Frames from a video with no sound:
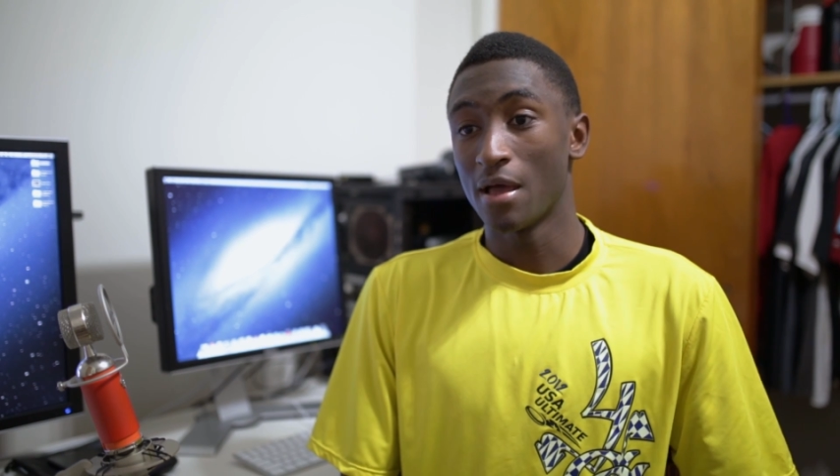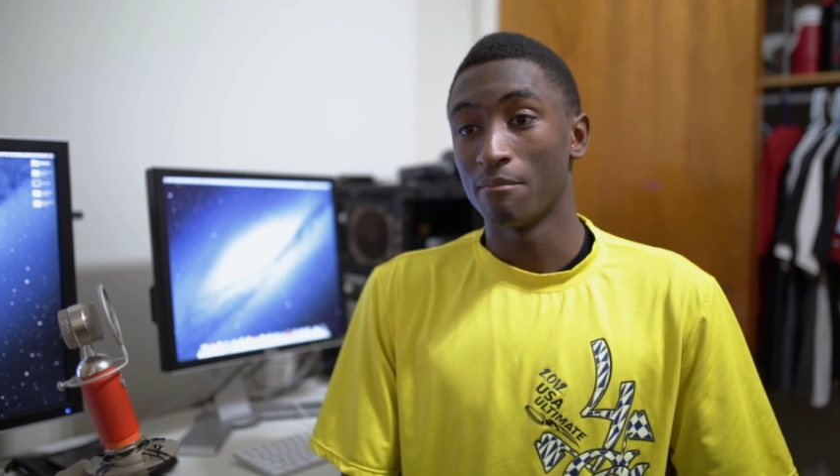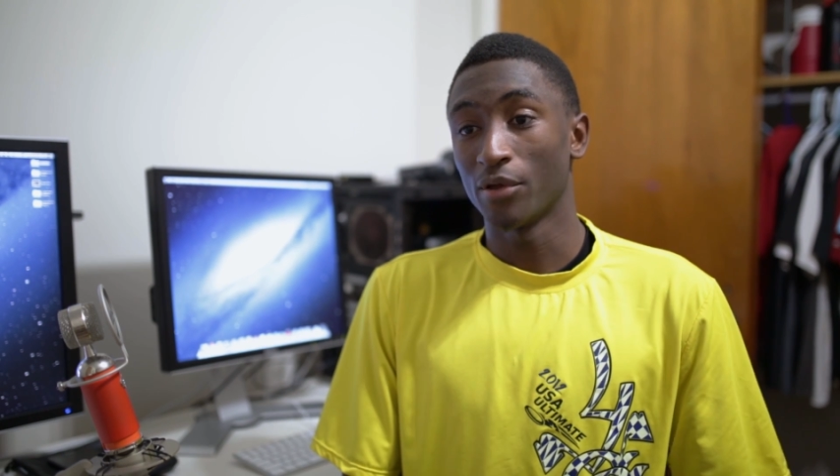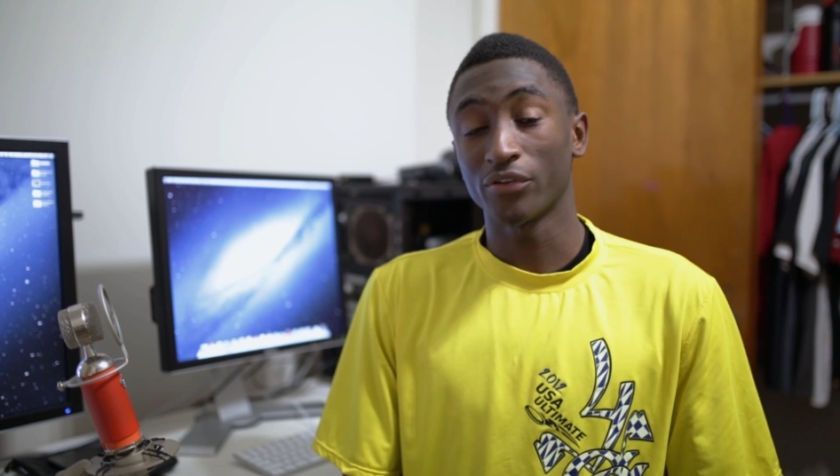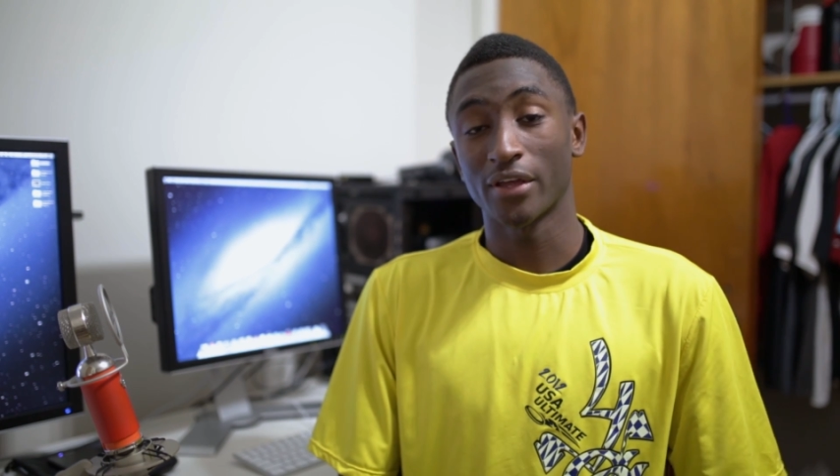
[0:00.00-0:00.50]

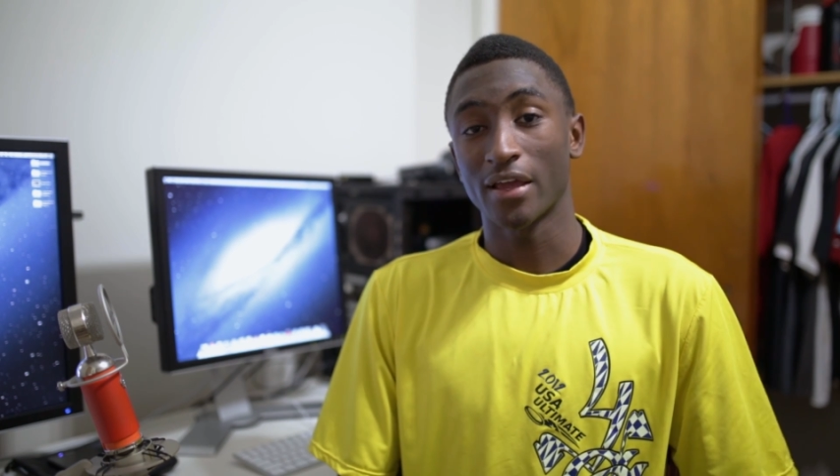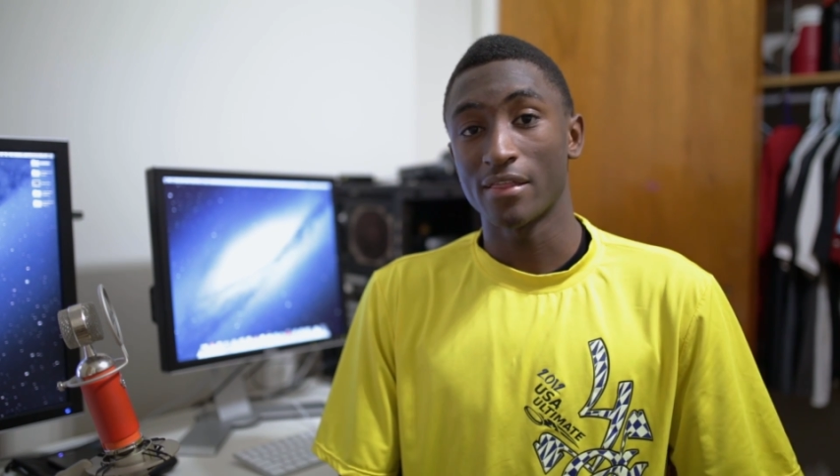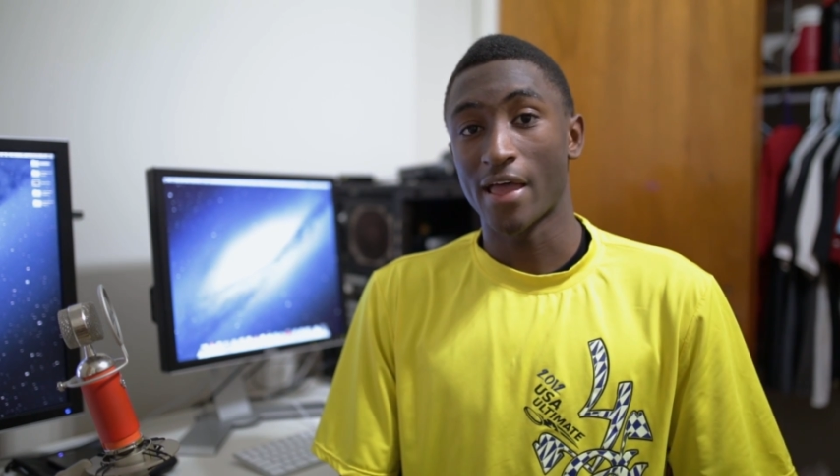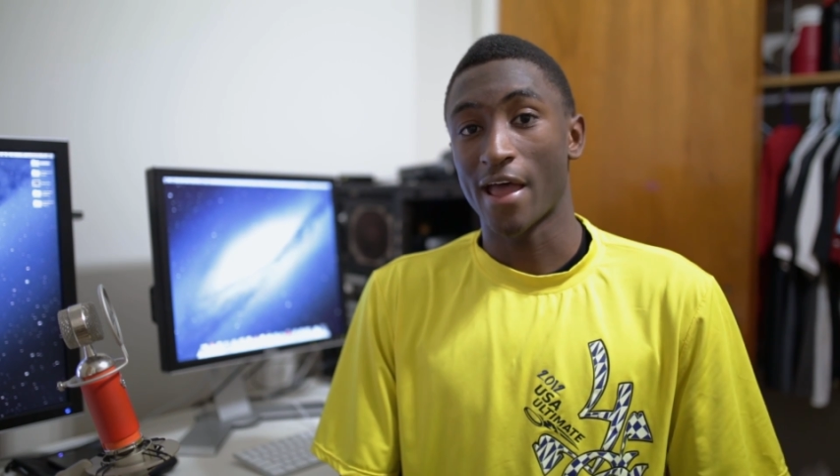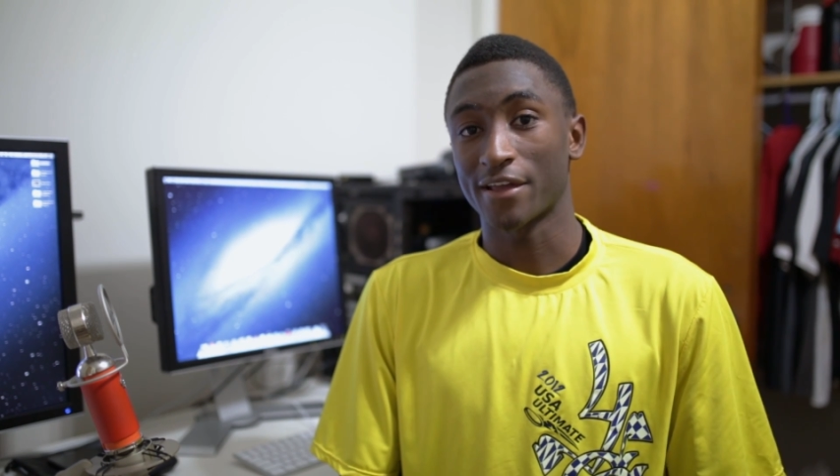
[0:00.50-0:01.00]
building
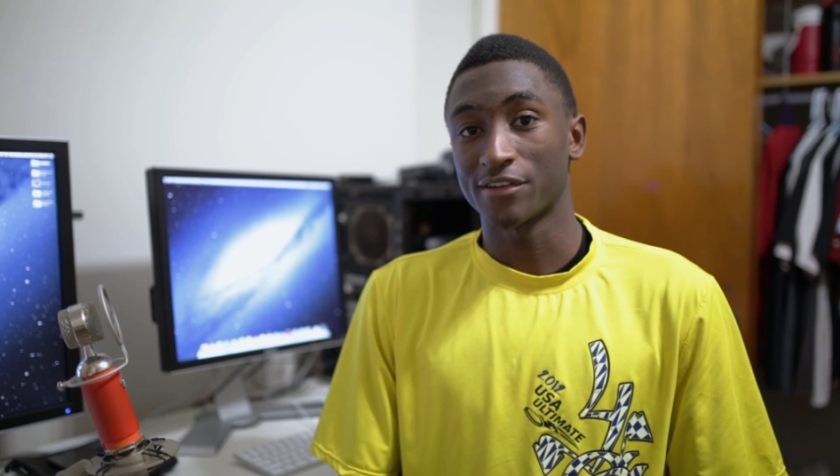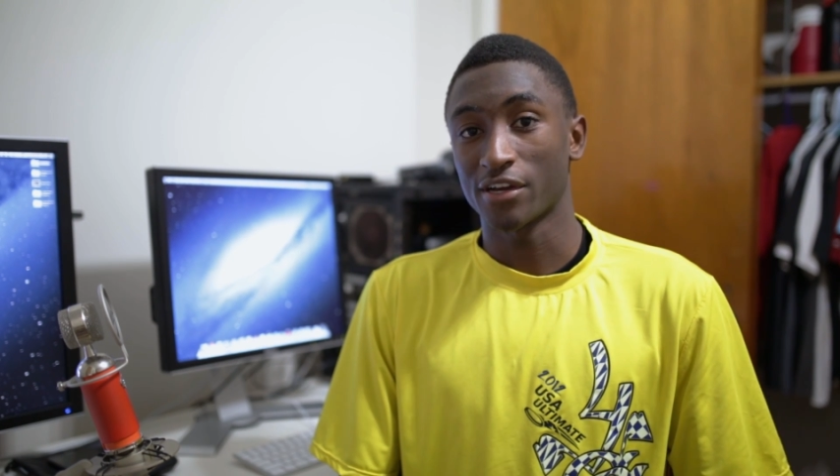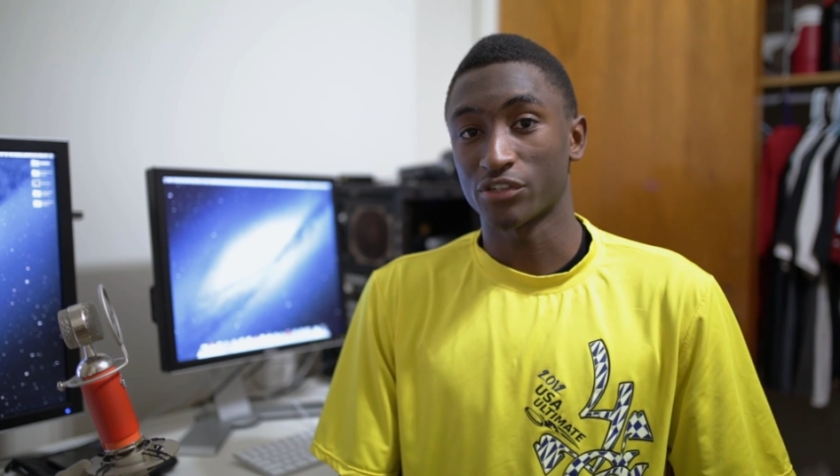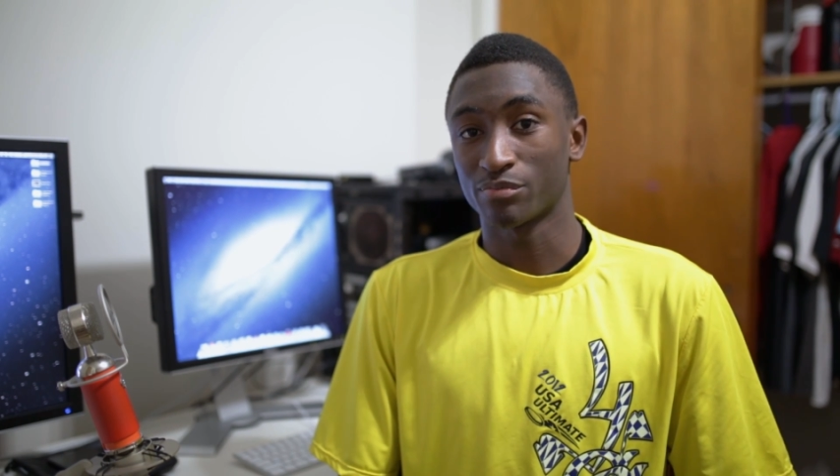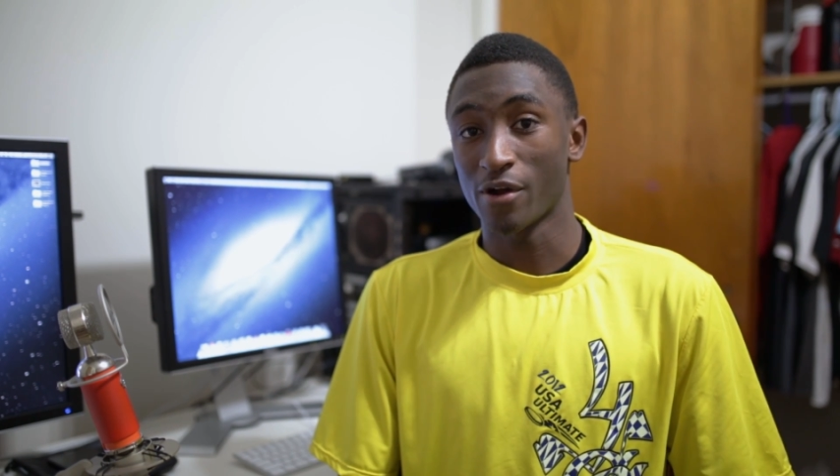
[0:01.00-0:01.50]
the Hackintosh